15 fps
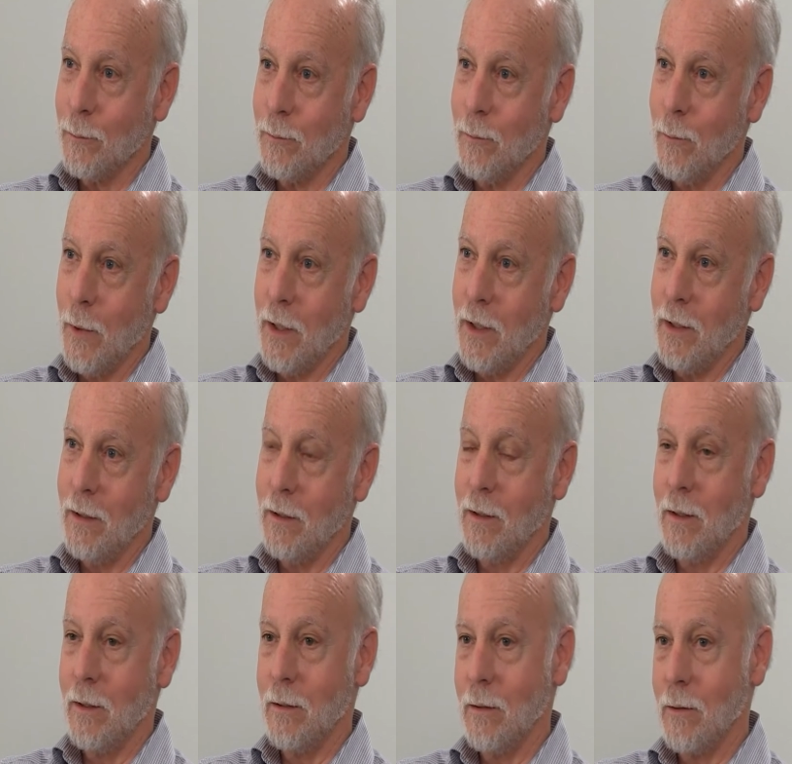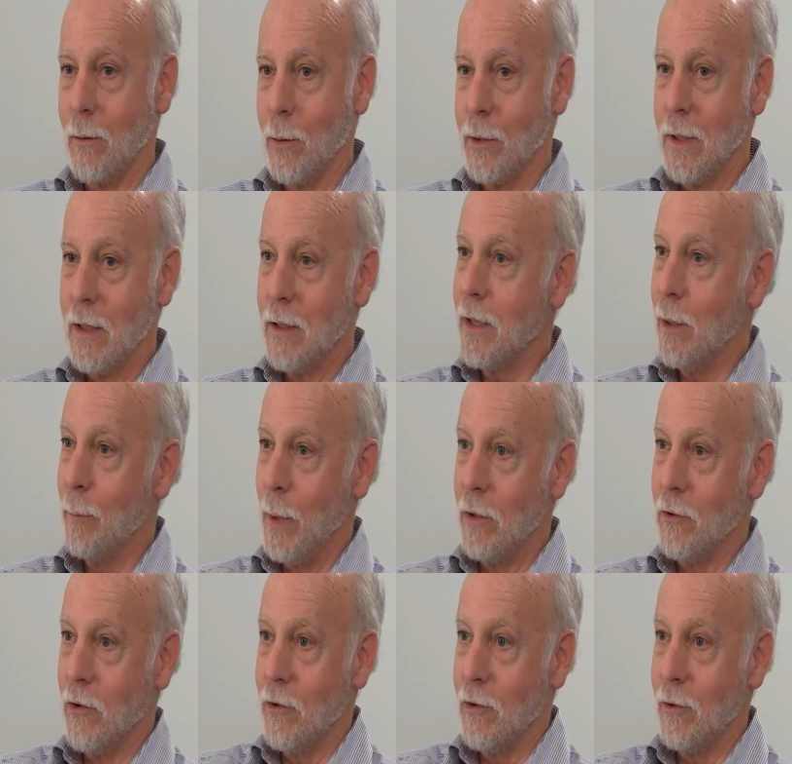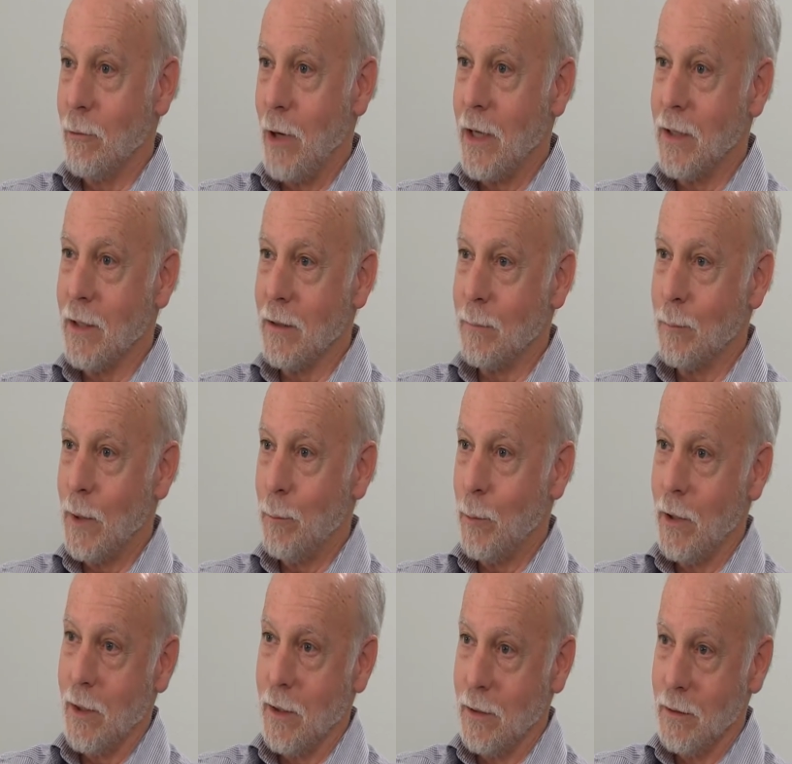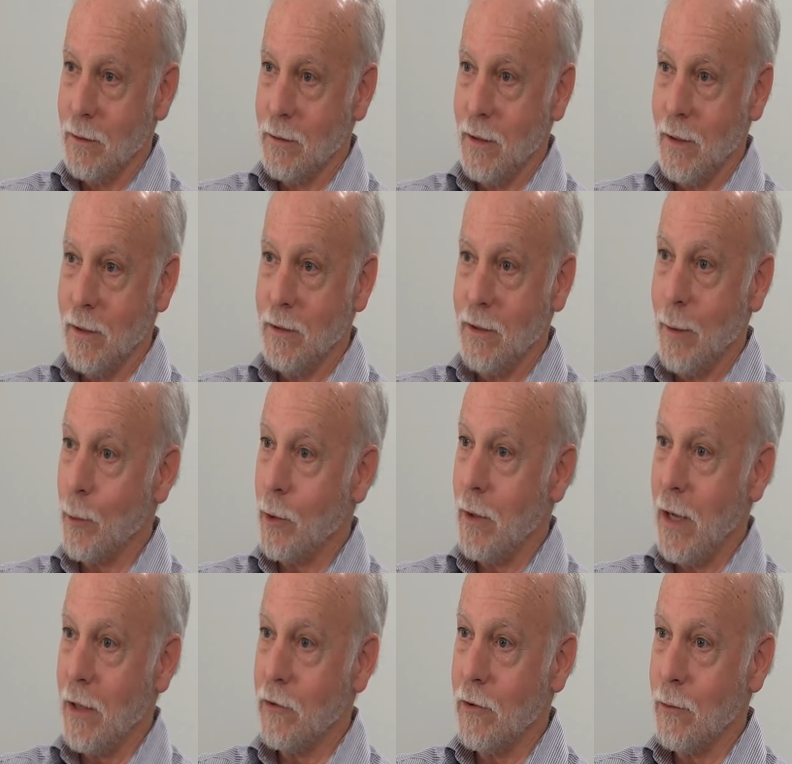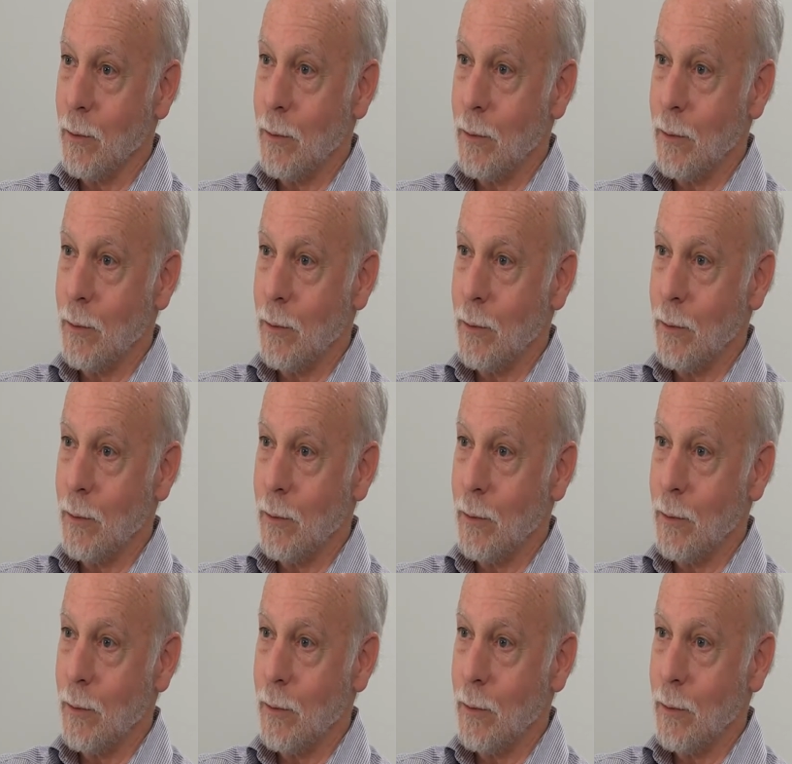We ordinarily had been just dividing people on a Democrats to